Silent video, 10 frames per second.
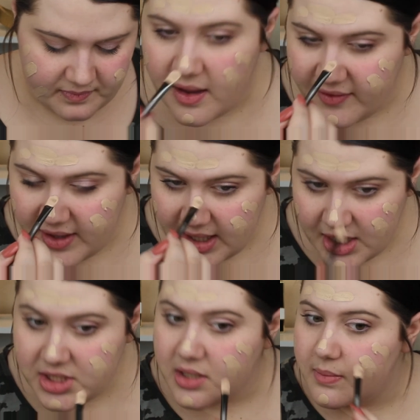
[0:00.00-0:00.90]
I feel like
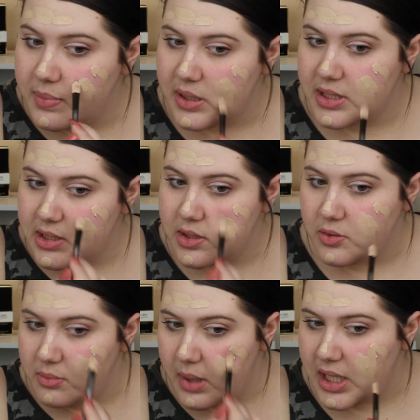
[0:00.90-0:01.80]
I shouldn't put
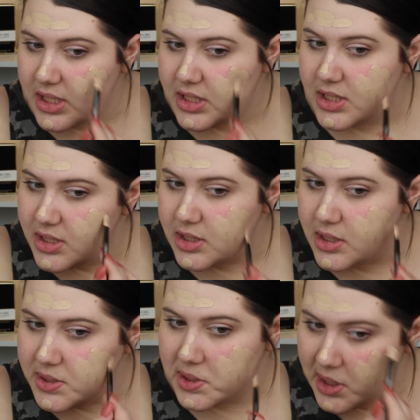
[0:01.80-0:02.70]
too much
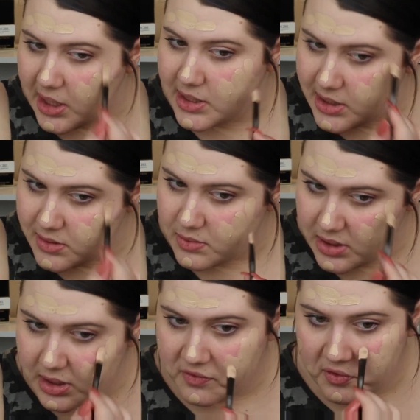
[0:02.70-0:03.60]
just in case it's
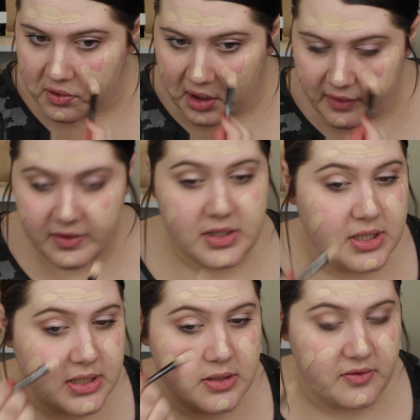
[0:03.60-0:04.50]
really full coverage,
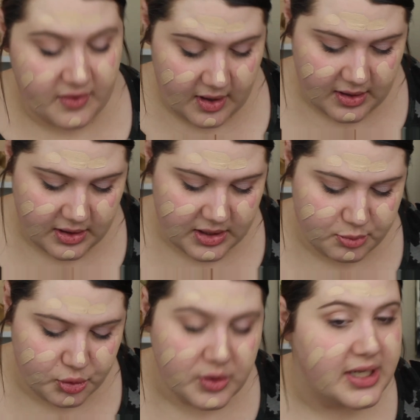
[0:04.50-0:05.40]
because so far it looks
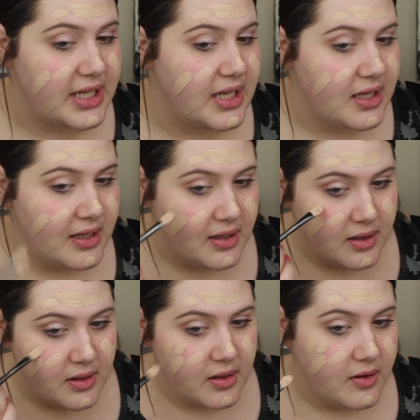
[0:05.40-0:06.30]
pretty
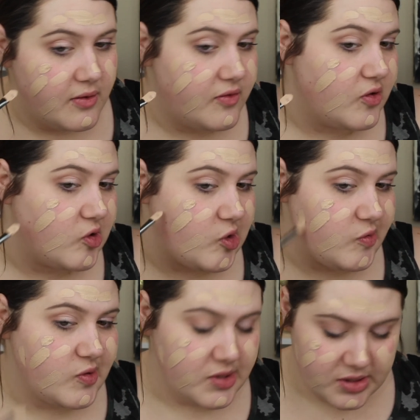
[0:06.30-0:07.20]
full
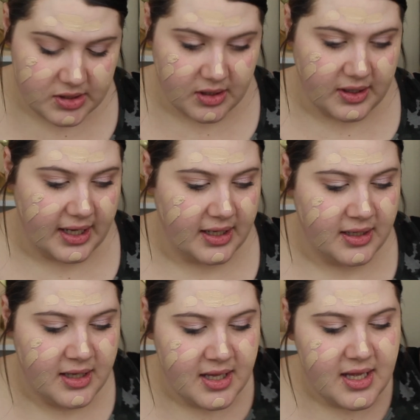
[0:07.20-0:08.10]
coverage. Okay,
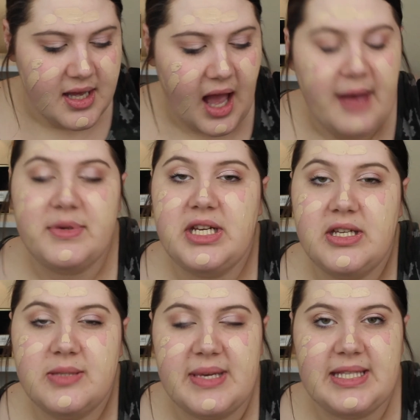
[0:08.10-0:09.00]
I'm gonna
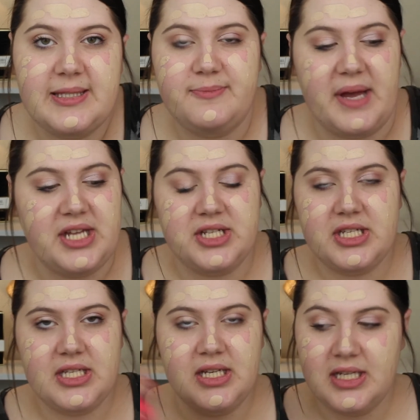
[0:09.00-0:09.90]
use my
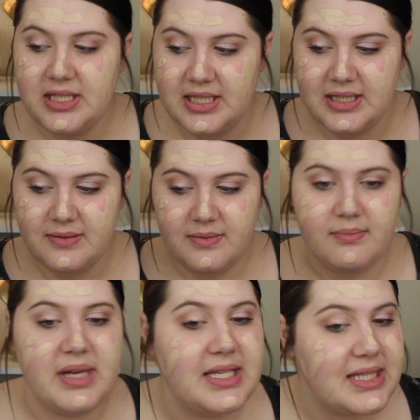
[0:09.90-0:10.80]
sponge to
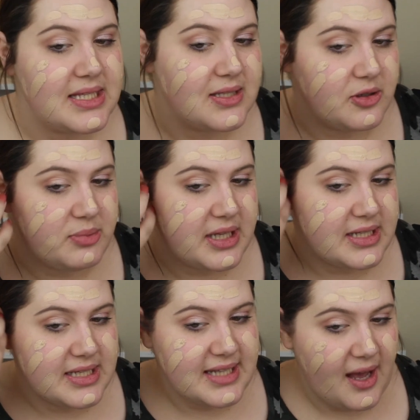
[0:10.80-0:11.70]
mix this or
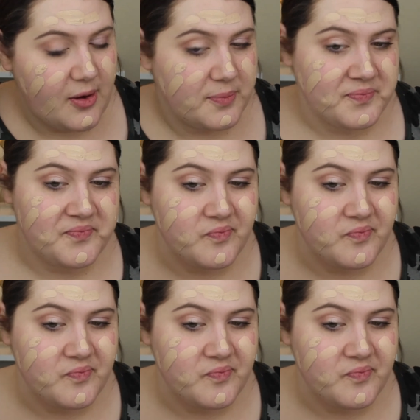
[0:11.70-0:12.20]
blend this out.